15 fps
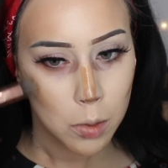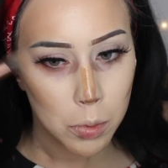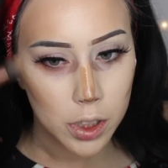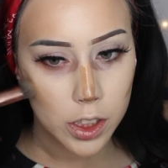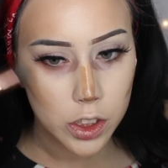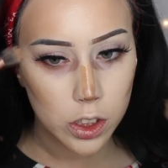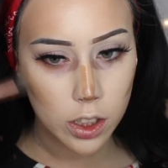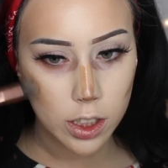
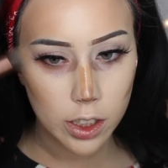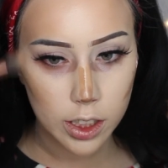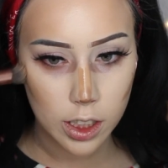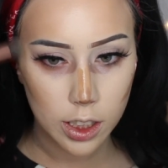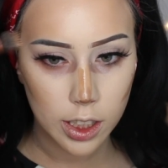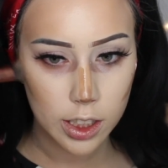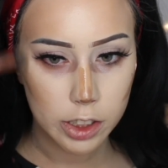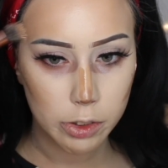pretty sure they're gonna
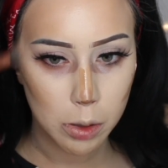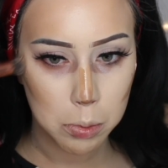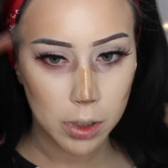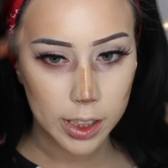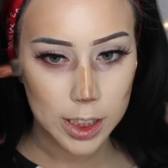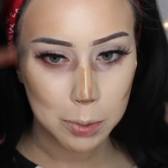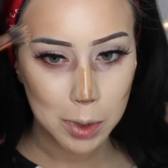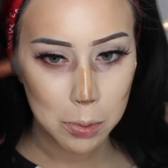need to
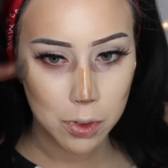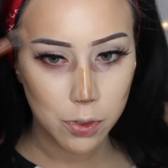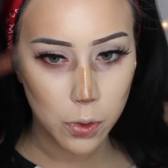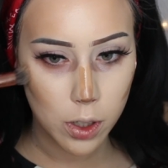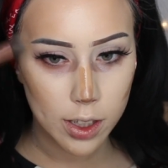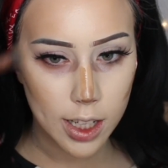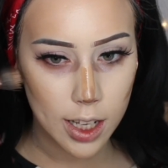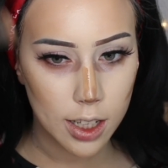replace me
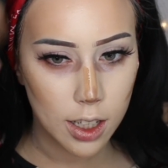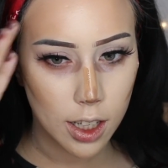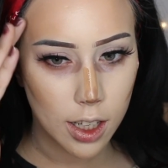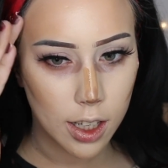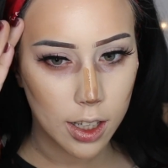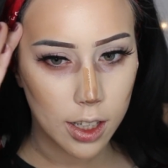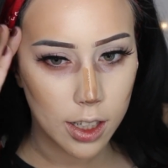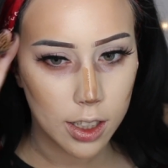before then.
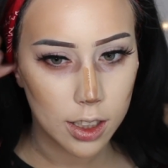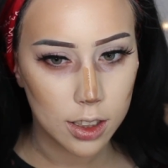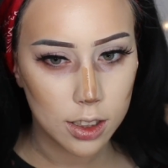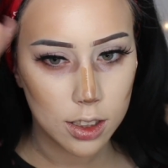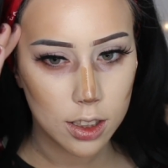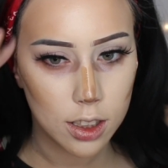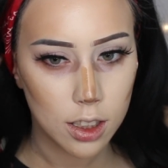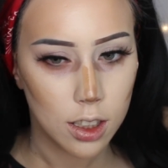
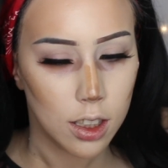And